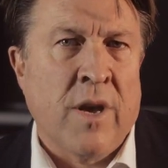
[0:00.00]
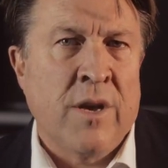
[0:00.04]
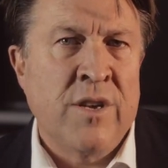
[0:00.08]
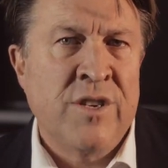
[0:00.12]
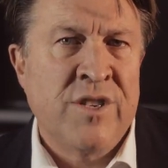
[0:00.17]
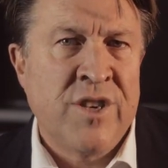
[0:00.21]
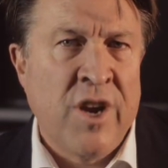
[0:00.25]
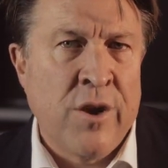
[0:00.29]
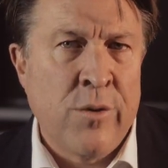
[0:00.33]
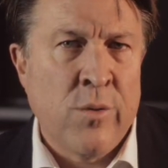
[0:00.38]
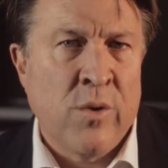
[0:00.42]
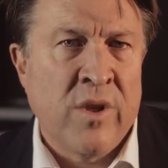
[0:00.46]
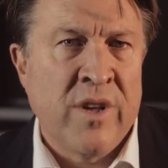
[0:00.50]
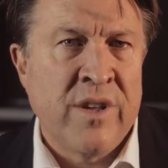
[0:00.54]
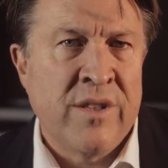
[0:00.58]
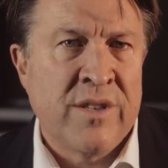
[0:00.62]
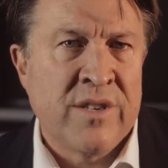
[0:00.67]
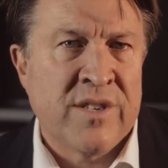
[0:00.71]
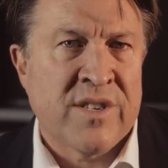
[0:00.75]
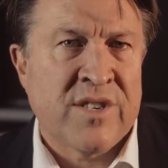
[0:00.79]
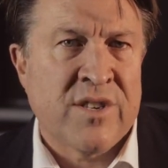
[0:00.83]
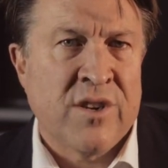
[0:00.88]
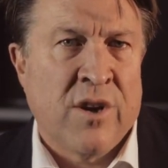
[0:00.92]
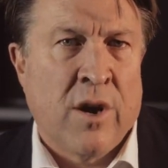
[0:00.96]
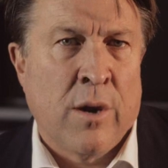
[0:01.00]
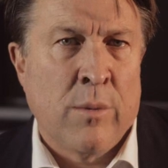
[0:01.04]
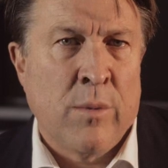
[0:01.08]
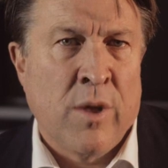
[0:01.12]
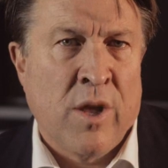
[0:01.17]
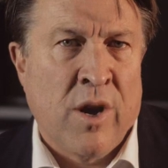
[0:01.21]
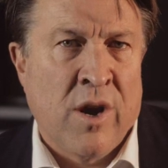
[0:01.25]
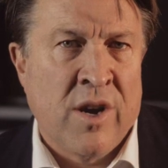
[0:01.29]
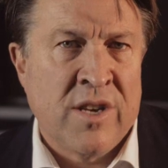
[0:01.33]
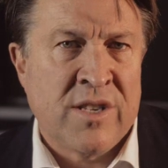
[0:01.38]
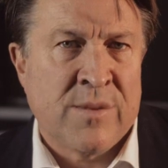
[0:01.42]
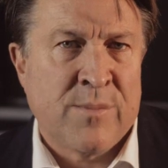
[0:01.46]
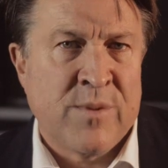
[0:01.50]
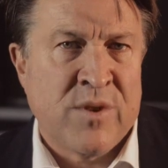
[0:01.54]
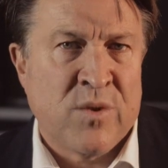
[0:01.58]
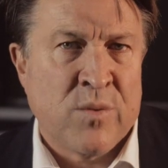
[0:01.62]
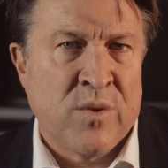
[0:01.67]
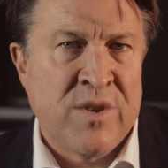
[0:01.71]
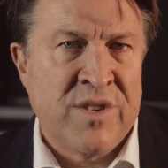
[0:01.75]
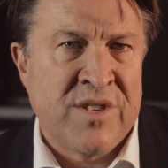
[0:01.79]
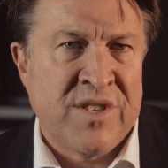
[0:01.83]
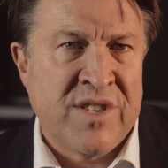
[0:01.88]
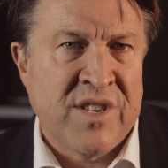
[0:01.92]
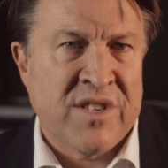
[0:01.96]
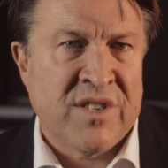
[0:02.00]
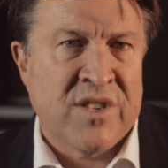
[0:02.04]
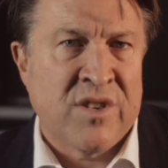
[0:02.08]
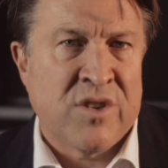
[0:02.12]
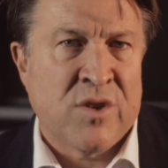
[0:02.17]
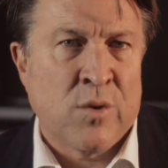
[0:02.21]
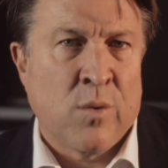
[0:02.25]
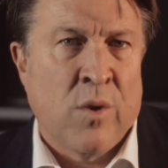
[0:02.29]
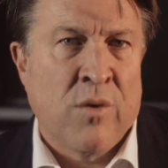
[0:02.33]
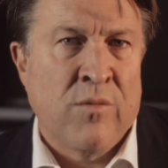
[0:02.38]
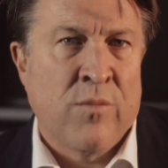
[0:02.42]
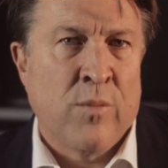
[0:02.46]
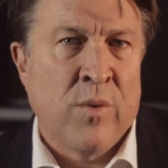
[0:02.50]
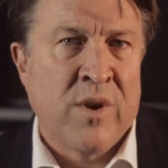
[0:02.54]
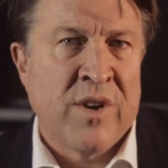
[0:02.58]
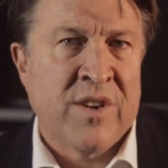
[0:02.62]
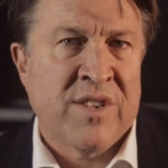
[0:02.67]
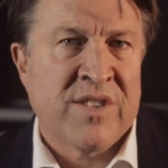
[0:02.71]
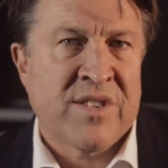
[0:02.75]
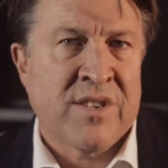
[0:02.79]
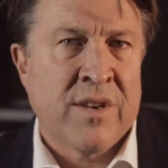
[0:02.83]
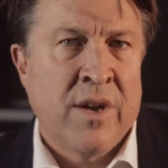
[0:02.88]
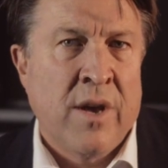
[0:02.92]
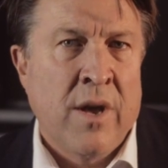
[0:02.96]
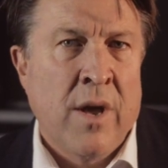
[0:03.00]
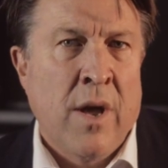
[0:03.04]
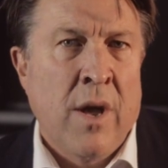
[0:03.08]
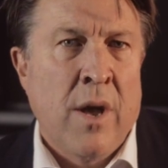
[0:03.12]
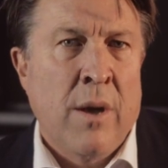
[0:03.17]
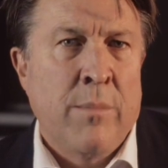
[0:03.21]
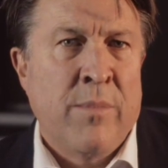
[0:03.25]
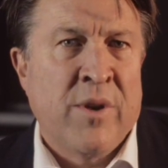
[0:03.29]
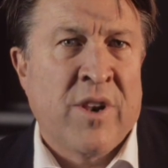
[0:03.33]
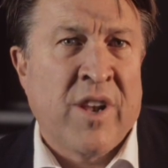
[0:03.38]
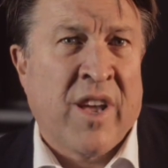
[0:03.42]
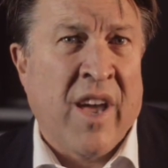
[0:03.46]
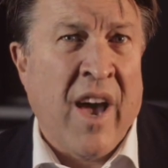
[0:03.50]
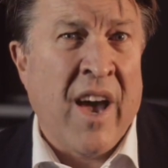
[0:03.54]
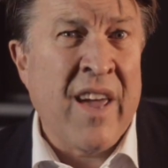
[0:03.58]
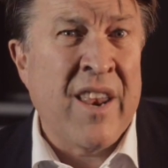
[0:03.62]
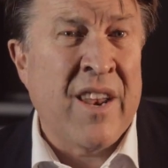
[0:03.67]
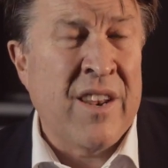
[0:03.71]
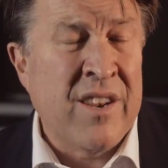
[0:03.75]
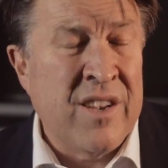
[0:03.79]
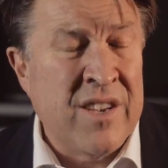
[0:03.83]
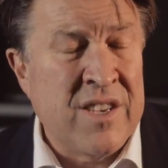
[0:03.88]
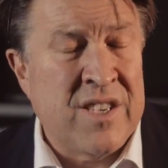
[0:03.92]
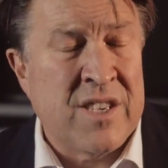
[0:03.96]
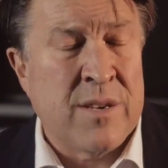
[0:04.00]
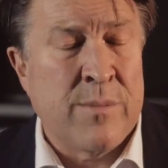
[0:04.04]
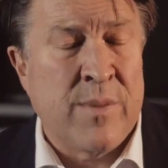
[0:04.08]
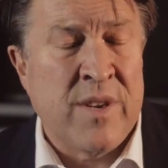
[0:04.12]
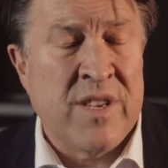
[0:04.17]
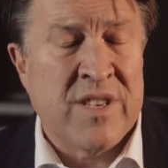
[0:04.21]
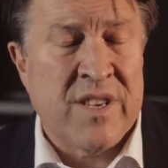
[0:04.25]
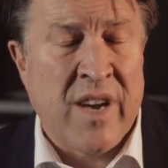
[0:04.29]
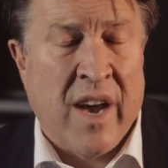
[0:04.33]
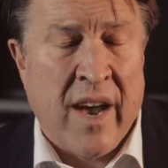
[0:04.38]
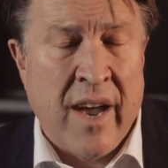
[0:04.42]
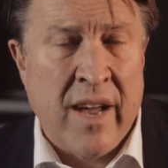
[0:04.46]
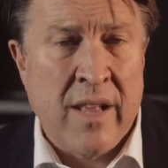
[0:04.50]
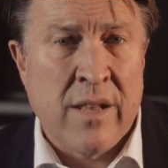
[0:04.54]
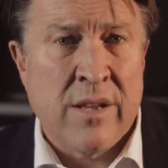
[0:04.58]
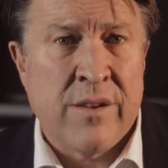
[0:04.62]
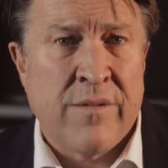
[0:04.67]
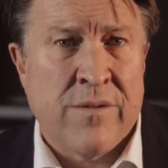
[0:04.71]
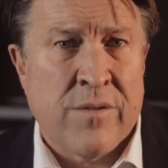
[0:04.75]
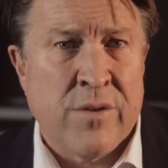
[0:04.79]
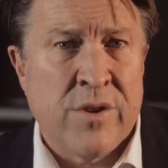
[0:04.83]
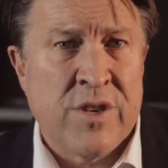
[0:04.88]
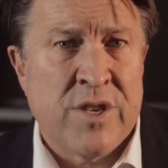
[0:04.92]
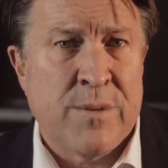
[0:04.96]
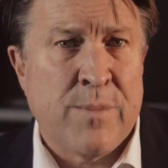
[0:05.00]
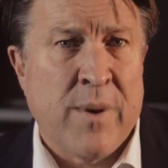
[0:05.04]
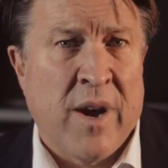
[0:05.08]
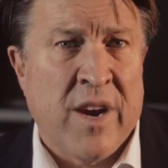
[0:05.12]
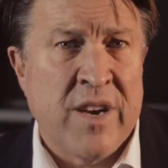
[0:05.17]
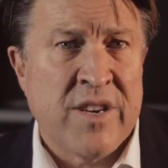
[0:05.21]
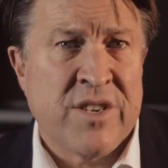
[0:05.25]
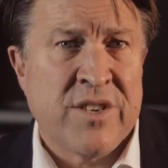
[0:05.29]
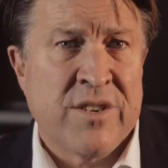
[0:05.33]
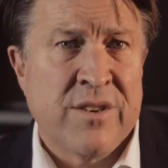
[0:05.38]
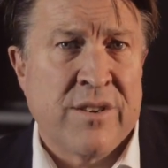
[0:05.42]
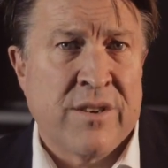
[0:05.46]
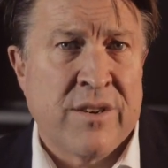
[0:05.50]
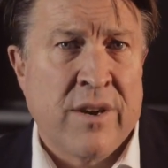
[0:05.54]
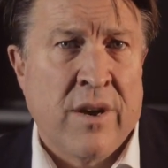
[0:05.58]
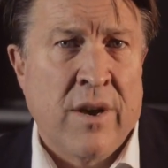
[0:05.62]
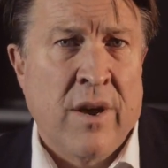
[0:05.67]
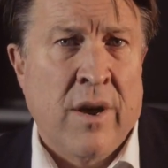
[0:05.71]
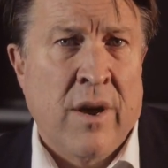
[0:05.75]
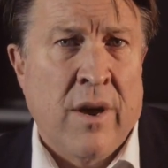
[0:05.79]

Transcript: Generally, this time lies between 6 to 12 weeks, but again, it needs to be tailored for each patient.